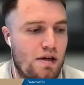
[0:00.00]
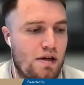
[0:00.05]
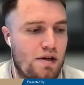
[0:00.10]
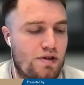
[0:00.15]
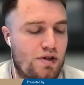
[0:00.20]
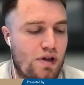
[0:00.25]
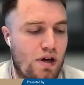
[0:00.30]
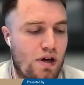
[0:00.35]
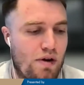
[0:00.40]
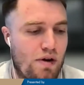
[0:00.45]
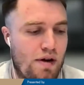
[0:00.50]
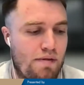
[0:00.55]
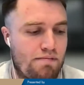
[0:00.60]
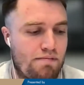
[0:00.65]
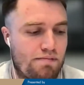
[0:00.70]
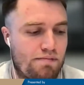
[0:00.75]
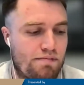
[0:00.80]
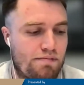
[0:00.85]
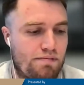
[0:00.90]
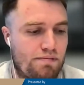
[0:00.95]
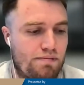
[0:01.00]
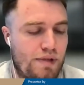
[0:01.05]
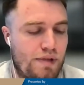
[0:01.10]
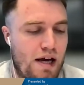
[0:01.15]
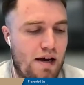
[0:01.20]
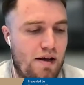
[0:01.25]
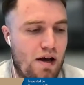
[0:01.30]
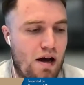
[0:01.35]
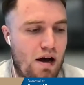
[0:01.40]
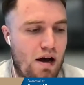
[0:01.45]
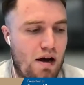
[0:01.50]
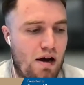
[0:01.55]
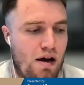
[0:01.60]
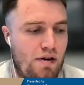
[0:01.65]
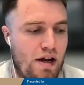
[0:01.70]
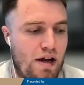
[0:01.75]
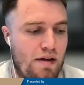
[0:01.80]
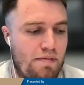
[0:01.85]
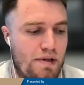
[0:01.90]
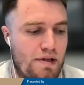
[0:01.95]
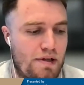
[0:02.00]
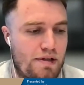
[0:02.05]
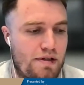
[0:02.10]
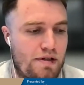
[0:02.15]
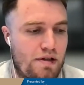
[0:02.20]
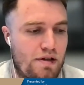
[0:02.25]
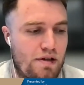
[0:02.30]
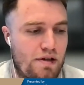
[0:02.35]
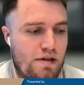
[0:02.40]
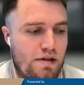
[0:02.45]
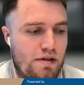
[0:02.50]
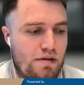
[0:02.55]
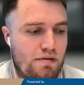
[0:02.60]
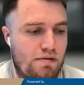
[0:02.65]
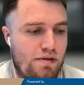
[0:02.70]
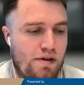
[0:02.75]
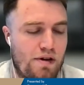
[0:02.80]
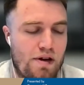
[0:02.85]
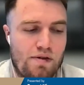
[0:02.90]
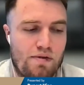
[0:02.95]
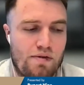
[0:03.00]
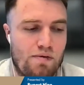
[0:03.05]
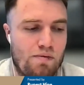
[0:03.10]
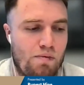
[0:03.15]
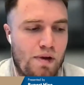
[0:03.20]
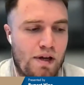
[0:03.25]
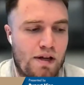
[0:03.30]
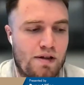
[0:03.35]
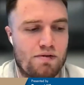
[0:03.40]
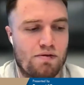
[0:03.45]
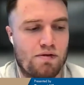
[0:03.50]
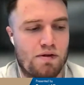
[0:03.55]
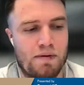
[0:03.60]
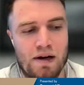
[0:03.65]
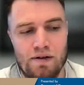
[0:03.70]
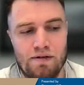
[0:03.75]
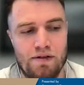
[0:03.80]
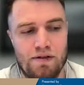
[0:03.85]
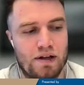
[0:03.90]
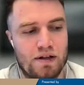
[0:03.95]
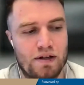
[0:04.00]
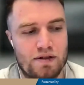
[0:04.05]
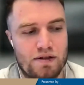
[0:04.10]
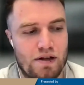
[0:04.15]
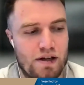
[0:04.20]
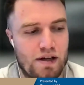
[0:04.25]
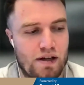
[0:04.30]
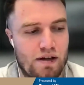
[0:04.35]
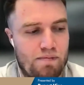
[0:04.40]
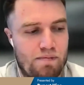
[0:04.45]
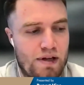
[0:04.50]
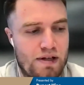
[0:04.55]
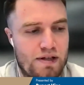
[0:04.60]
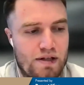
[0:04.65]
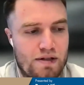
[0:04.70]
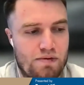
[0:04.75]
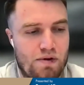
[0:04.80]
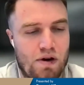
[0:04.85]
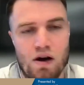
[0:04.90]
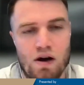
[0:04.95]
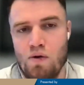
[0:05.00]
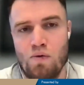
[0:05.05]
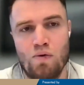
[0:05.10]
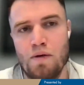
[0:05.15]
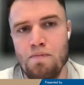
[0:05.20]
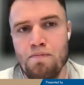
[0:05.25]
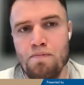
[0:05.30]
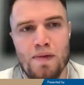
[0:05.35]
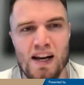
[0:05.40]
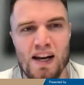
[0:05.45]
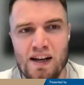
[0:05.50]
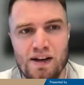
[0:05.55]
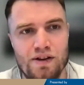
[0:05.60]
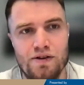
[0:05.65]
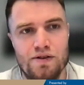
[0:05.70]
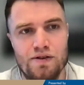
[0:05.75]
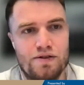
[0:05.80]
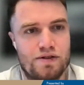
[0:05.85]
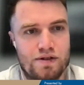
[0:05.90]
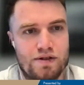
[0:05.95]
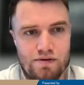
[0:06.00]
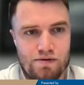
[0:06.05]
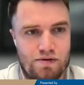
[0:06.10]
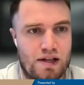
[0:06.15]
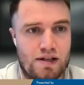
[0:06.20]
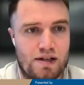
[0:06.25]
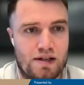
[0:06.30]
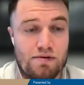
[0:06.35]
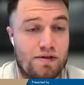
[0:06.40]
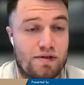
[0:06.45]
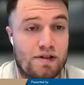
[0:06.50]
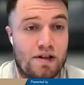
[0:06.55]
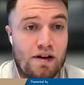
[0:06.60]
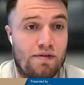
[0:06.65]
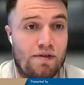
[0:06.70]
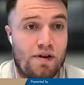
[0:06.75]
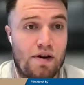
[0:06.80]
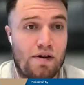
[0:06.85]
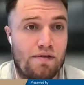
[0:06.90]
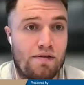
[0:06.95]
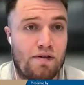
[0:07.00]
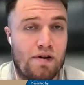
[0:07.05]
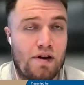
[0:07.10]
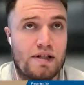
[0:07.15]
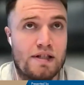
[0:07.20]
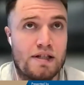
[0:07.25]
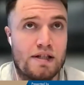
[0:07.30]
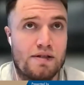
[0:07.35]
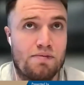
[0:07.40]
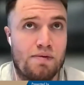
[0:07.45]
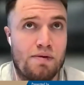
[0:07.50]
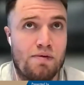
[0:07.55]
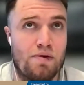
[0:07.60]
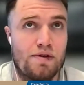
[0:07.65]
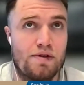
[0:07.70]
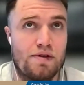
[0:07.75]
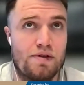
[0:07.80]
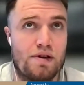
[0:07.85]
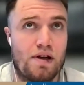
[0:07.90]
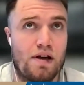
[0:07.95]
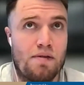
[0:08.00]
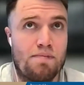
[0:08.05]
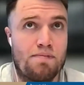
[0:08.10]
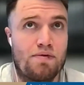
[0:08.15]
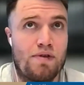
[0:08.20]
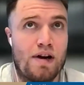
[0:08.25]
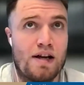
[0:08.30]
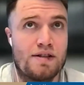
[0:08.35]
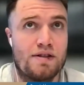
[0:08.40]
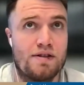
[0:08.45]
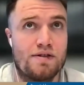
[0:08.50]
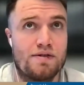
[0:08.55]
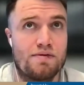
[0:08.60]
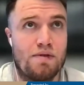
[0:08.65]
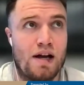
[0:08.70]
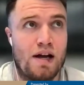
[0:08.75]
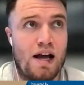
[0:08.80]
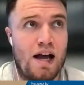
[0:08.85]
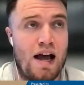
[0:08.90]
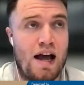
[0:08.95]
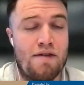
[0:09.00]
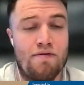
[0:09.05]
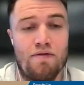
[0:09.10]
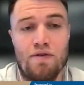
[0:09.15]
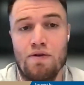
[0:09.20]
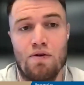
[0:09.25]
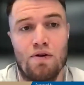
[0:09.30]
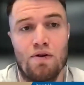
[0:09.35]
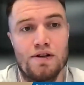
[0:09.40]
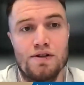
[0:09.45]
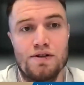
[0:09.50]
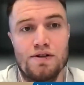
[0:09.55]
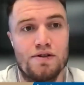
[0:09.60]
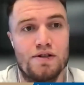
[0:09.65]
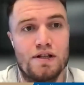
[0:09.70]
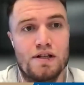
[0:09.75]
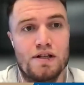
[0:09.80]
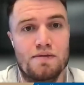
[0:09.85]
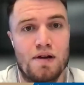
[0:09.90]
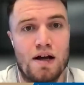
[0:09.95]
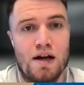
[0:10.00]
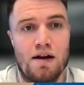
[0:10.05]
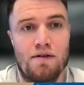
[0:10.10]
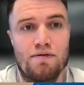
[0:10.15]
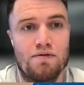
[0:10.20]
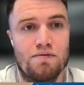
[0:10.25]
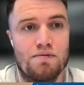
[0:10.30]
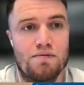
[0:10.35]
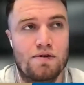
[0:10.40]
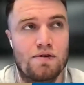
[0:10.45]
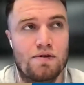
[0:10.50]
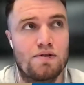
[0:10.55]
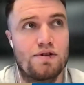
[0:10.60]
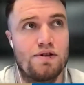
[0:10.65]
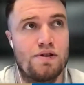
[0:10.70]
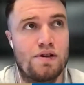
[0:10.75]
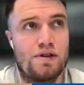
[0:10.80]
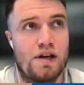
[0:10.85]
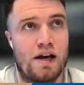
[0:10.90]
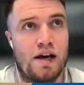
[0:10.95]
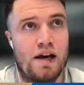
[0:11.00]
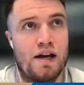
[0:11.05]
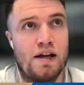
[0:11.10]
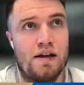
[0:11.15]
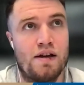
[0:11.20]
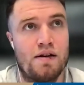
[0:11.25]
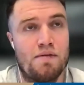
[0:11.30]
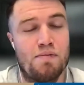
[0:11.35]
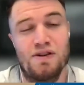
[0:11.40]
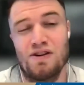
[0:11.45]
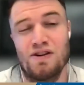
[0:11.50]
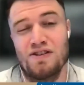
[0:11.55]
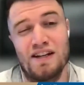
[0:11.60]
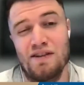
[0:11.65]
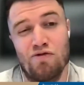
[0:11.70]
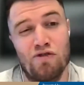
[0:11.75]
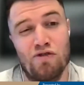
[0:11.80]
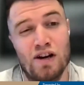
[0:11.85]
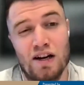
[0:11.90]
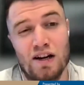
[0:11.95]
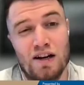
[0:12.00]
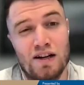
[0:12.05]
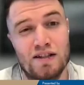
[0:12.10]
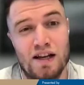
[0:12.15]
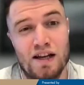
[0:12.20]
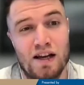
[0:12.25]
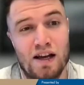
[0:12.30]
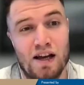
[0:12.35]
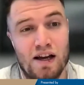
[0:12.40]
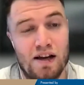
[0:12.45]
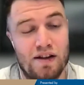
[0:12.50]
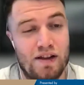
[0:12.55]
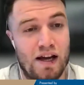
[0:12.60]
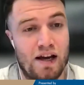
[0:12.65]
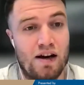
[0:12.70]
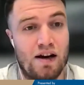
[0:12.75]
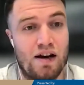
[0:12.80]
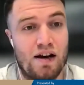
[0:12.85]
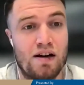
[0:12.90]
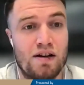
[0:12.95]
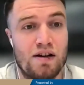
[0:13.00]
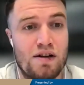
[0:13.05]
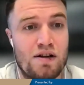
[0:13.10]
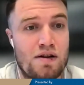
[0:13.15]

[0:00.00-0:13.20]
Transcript: So yeah, our aim is to, we can talk about things like in business, well, I want 1 million users and all that sort of stuff. No, for us, we want a presence where everyone is using this platform across the UK, but doesn't even realize they are,